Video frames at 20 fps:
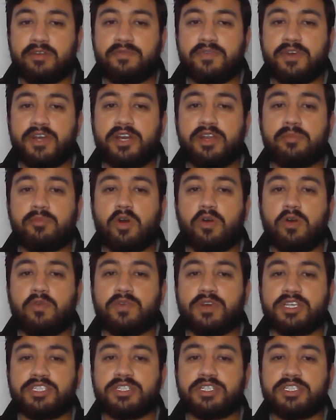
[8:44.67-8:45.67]
freedom of
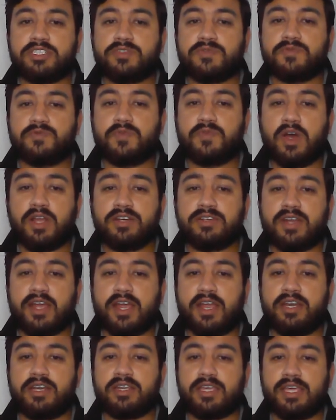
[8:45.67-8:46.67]
religion is one
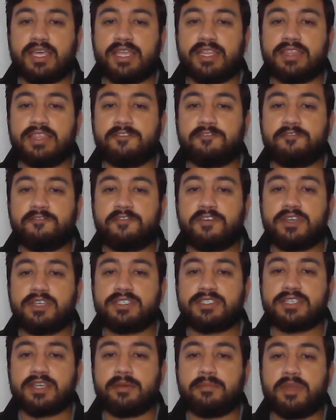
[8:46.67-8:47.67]
right in the
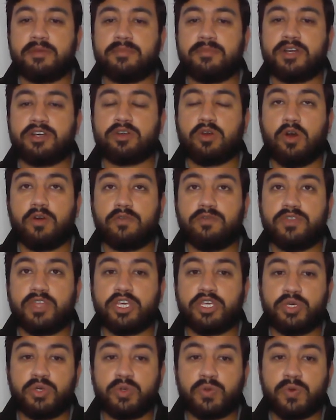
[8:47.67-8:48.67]
First Amendment of the
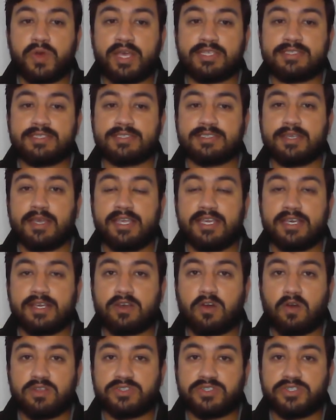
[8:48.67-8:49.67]
US
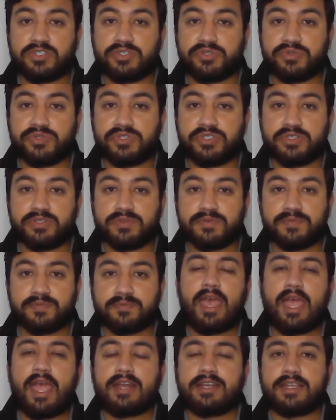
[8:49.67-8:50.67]
Constitution.
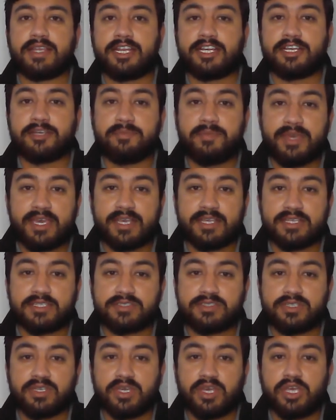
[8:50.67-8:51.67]
And it
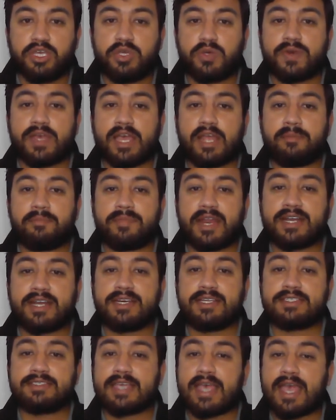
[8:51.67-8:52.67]
means you can
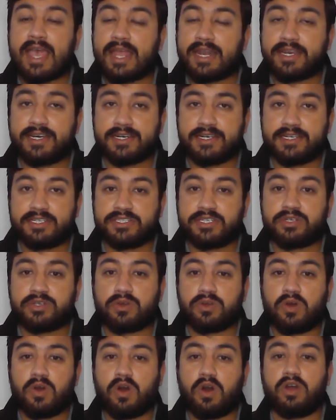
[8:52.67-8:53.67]
practice any
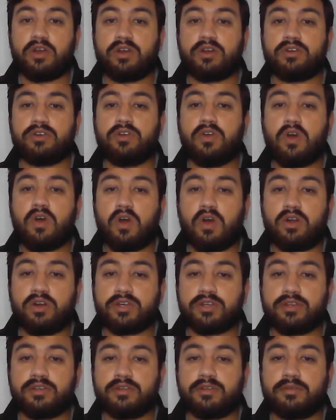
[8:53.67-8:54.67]
religion or
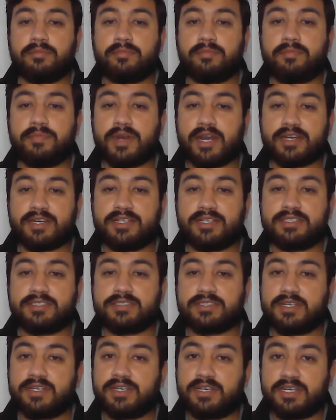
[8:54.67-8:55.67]
not
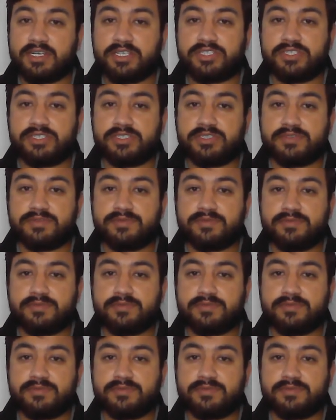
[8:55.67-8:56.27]
practice religion.